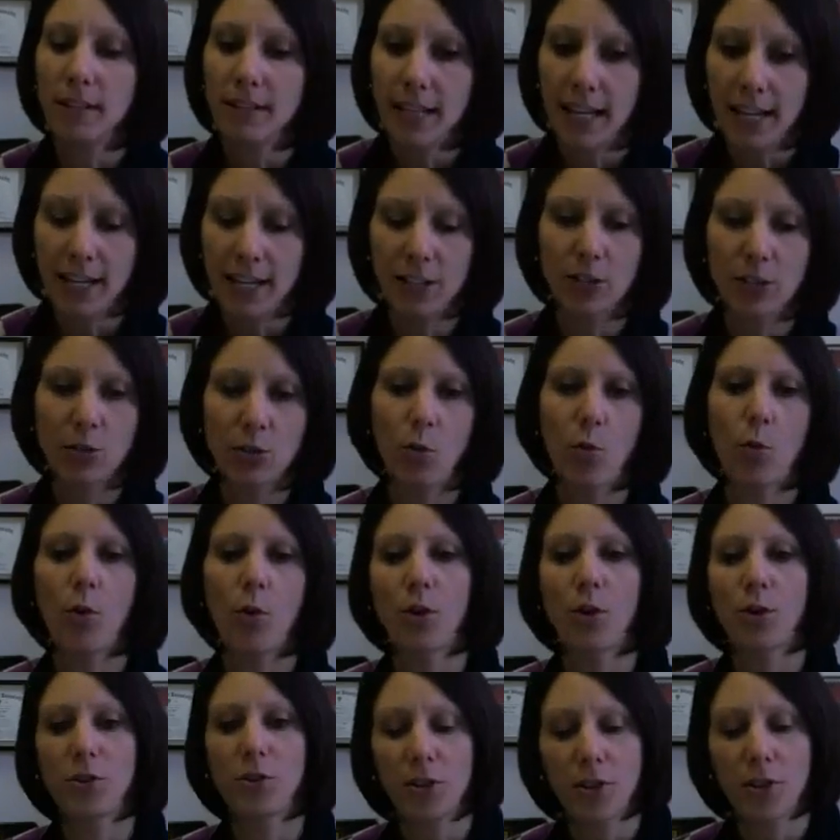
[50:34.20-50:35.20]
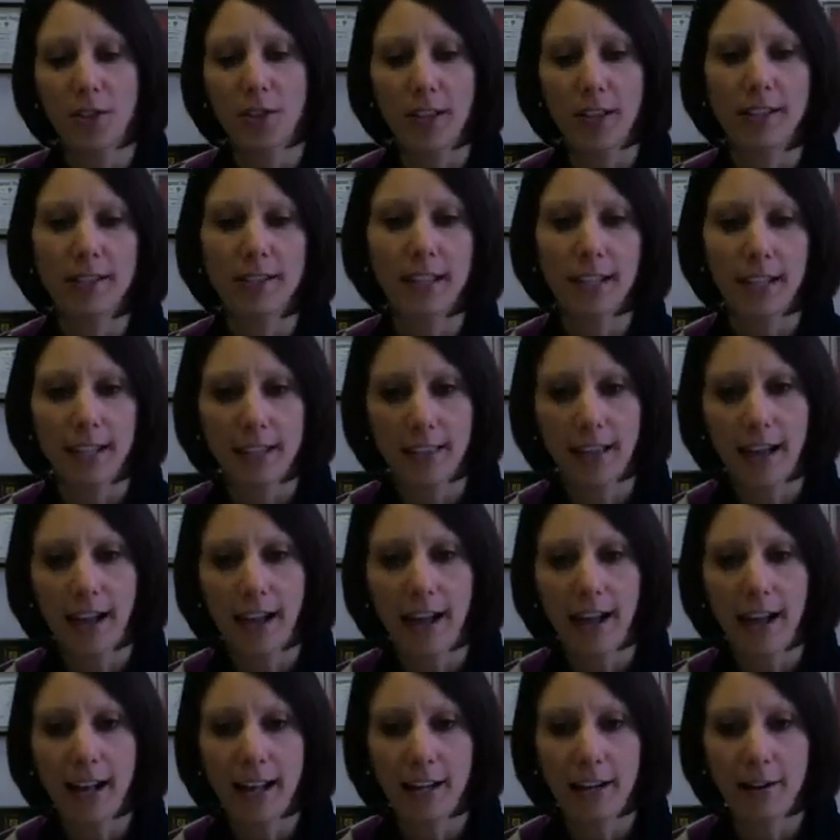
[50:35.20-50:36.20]
test scores and things like
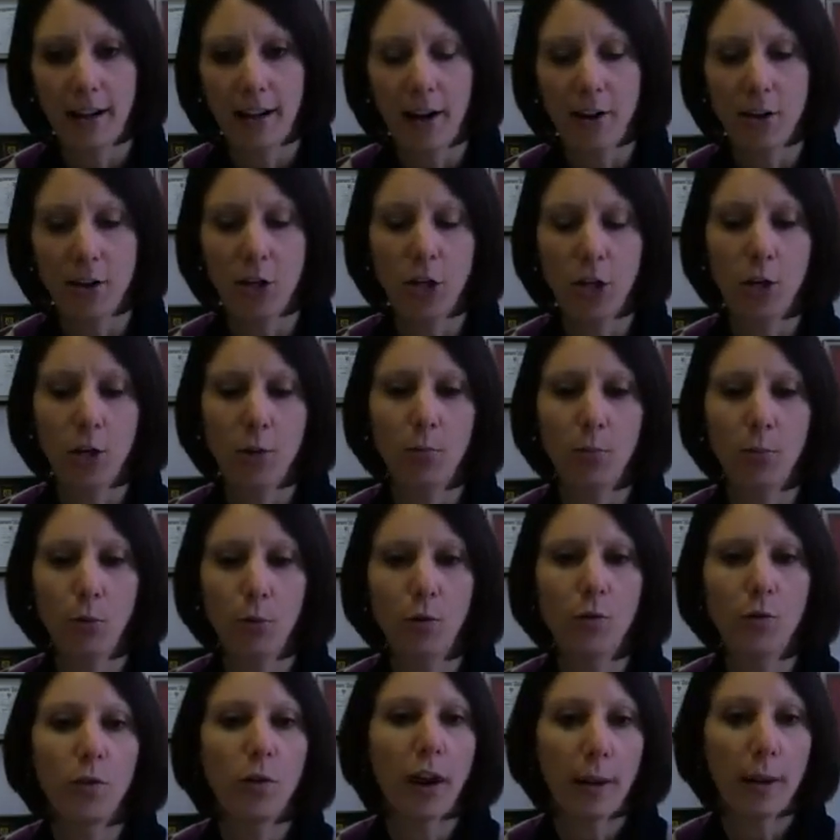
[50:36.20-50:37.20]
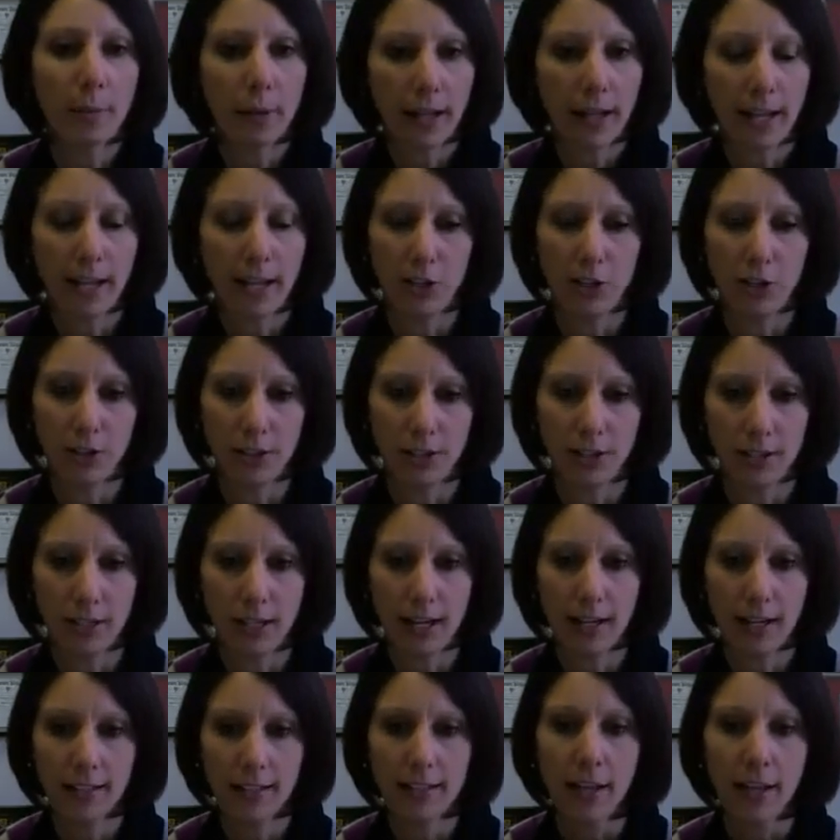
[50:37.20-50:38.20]
that and how you can improve your application
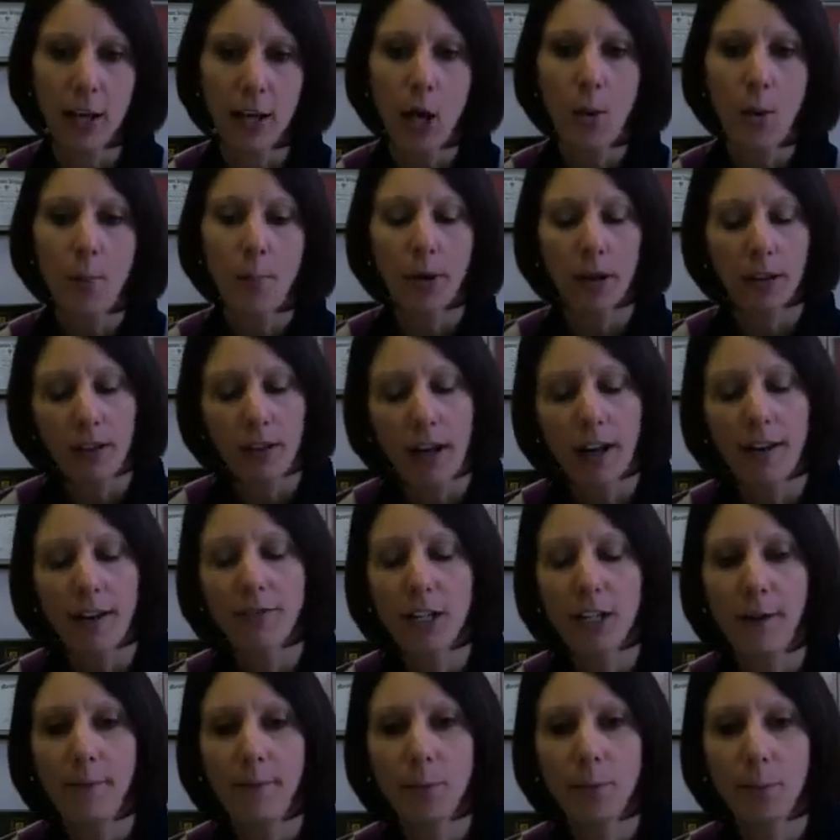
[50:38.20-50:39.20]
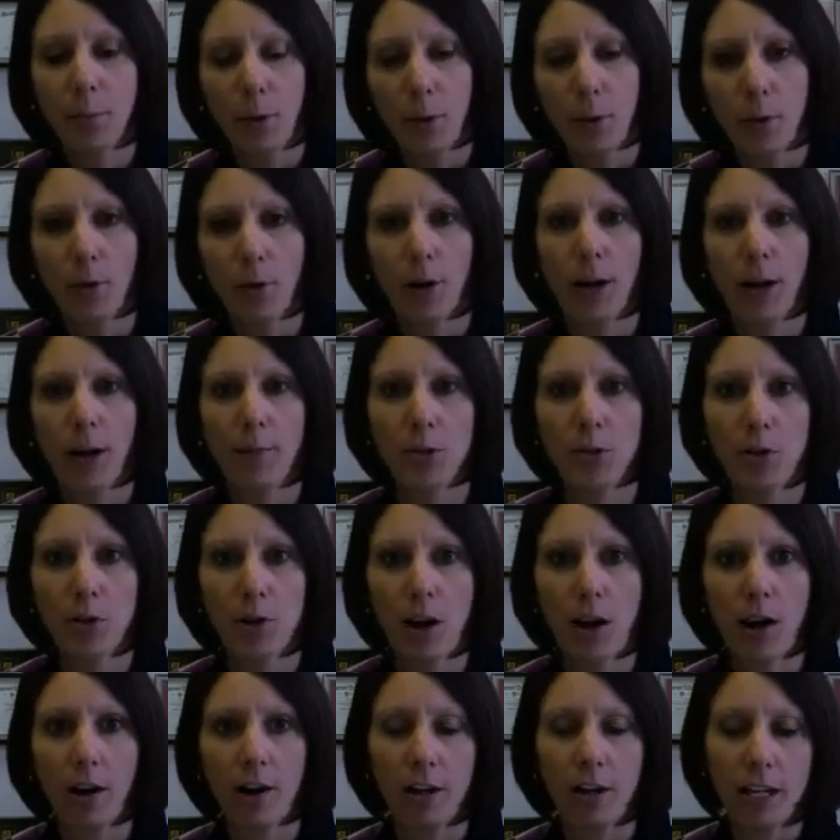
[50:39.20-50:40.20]
status. But a lot of times programs are
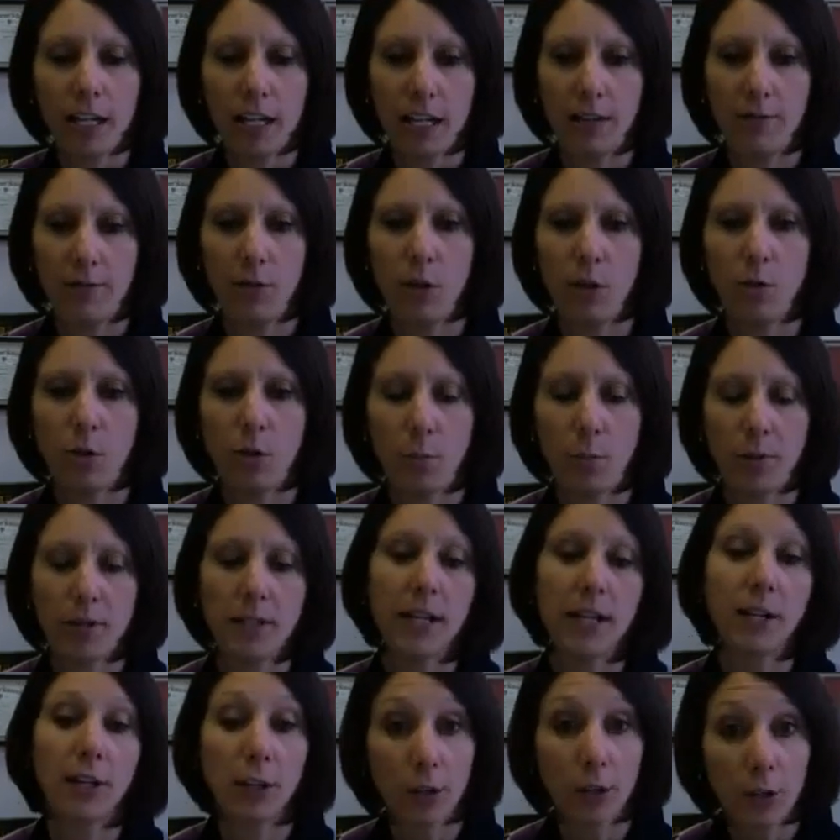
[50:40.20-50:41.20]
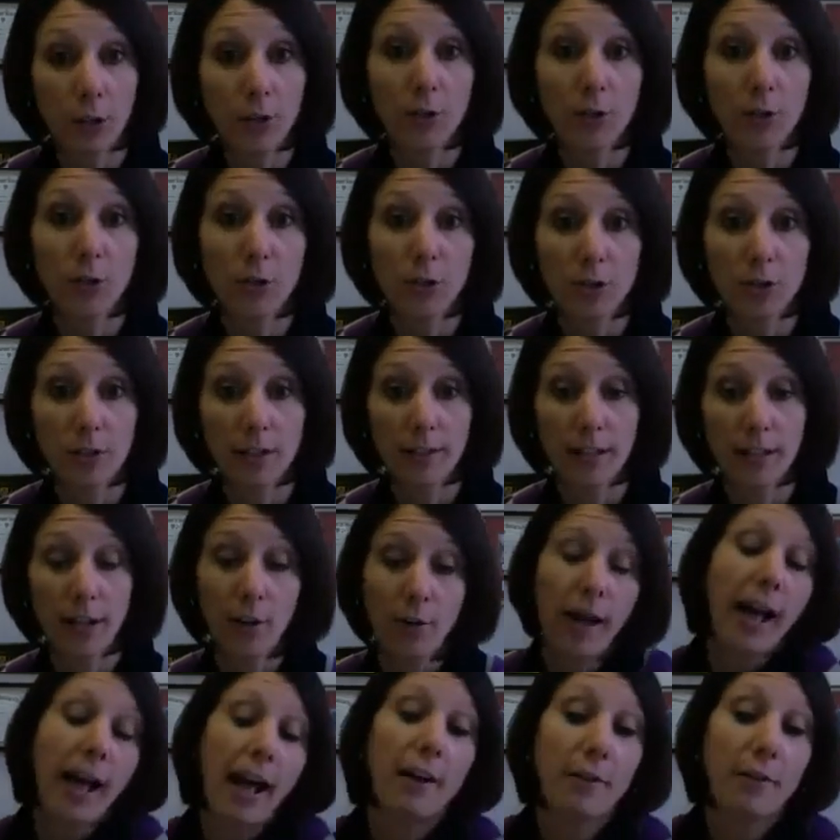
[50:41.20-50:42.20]
not going to give you the particulars. They
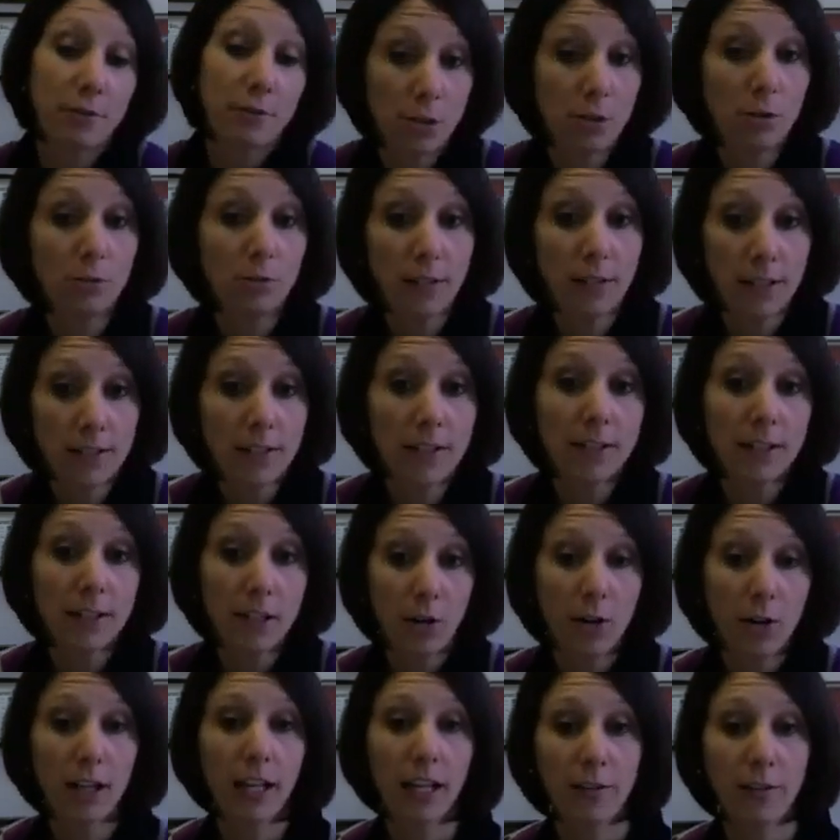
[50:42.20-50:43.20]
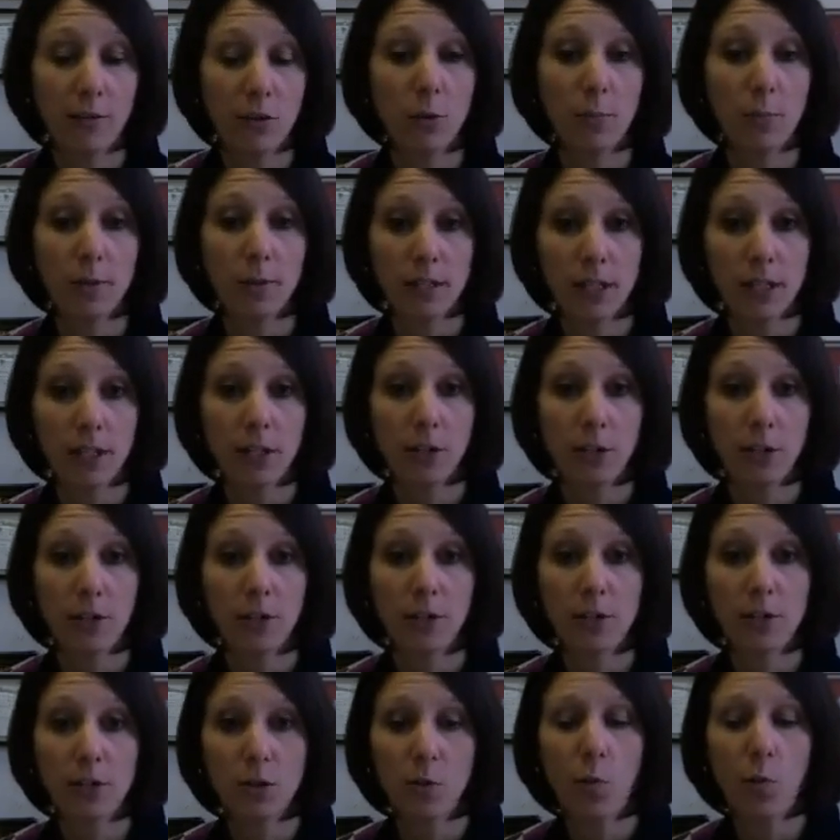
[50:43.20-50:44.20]
don't have to necessarily give you the
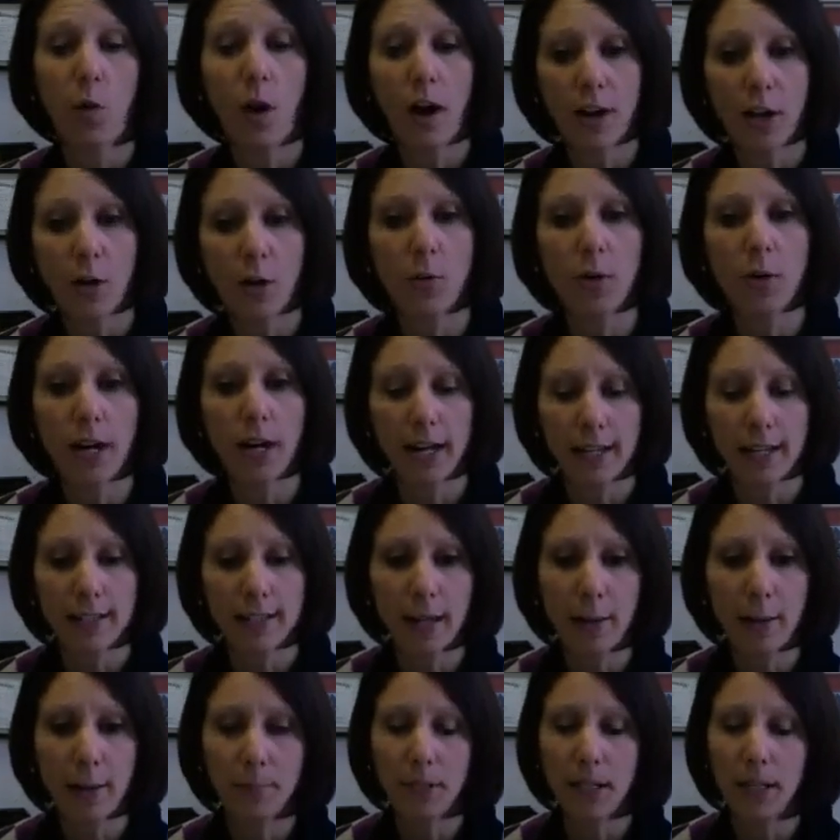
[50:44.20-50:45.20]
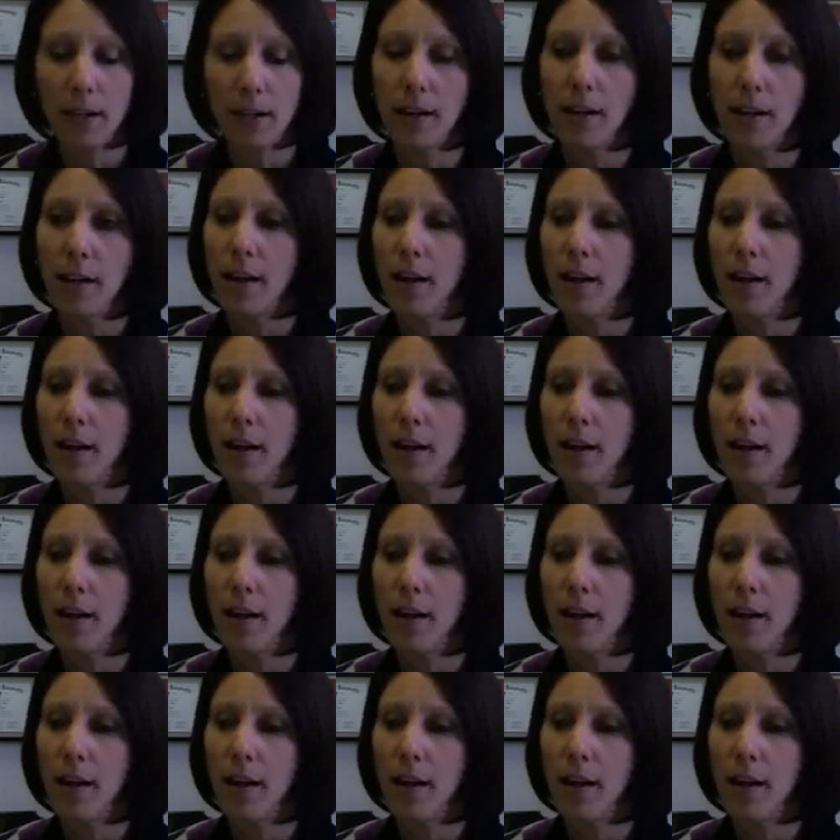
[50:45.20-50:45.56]
particulars of why you were not accepted.